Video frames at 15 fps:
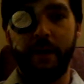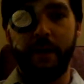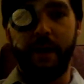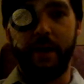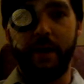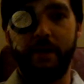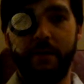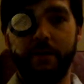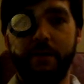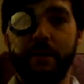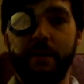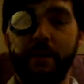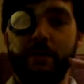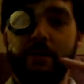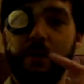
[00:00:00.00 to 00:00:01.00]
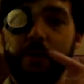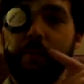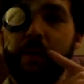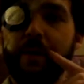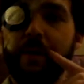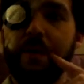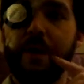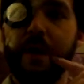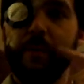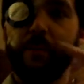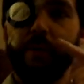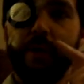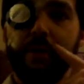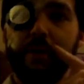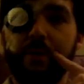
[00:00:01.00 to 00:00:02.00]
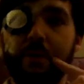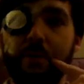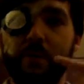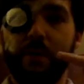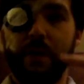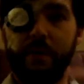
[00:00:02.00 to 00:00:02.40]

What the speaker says: and they took me into the operating room